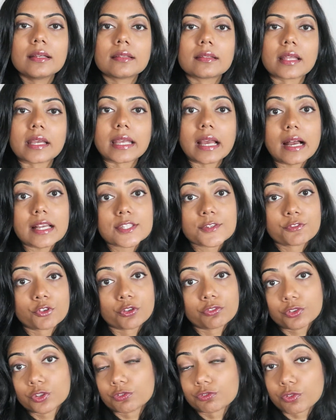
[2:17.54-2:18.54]
They asked for
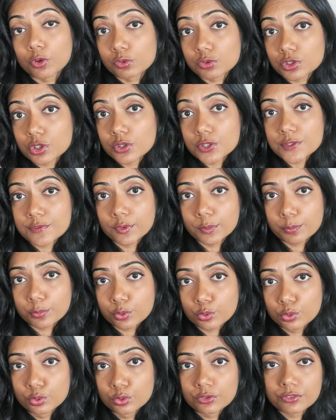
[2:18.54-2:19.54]
a few photos for
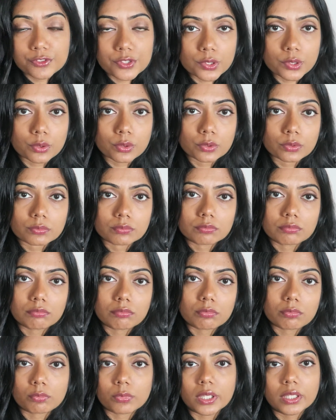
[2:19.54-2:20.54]
proof, so
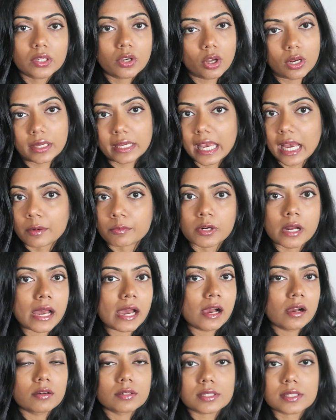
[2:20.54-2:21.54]
we got our camera
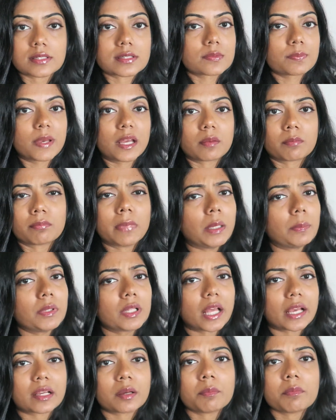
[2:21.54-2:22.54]
out and spent maybe
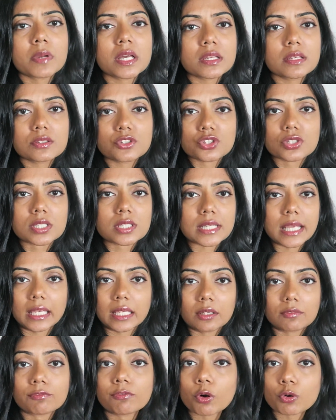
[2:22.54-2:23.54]
like a minute just
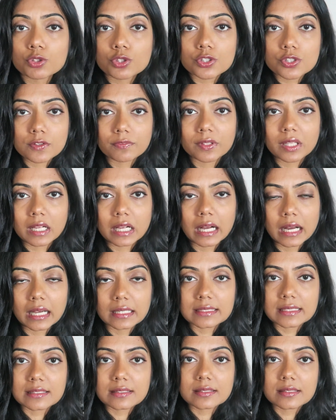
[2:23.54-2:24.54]
taking photos of the
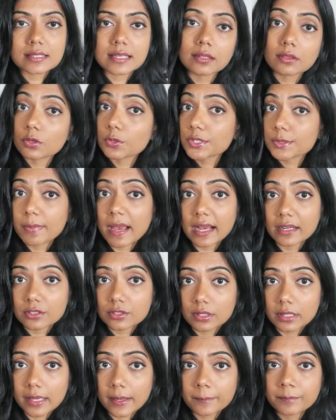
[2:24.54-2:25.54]
cut and sent those back
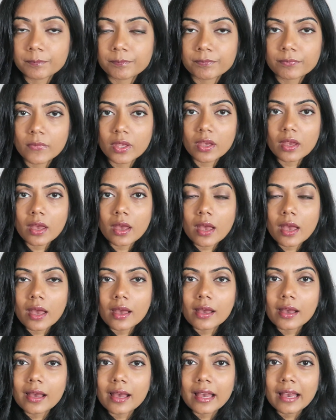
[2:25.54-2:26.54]
to them.
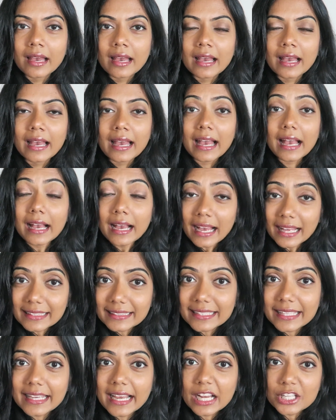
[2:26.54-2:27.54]

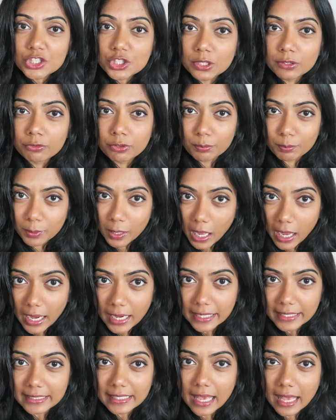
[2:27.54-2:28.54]
And they actually
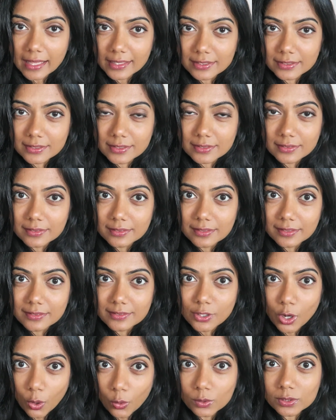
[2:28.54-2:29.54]
replied and
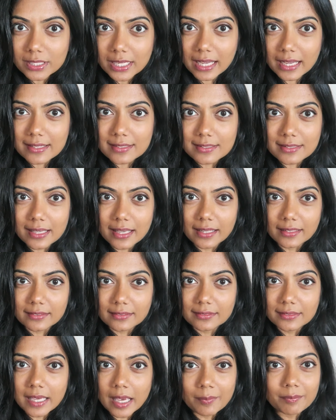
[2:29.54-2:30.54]
told us
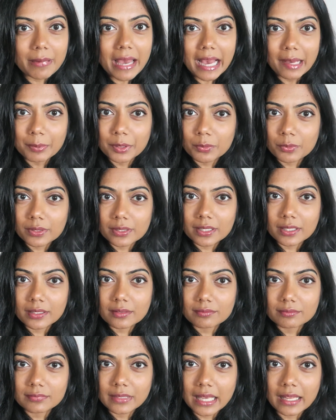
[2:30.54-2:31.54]
that, yep, happy with
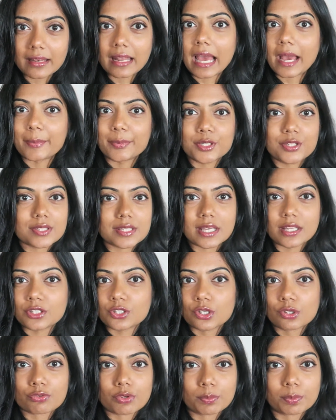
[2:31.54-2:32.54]
it and happy to
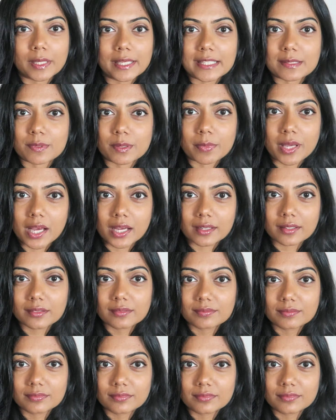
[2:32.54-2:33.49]
send you a replacement bag.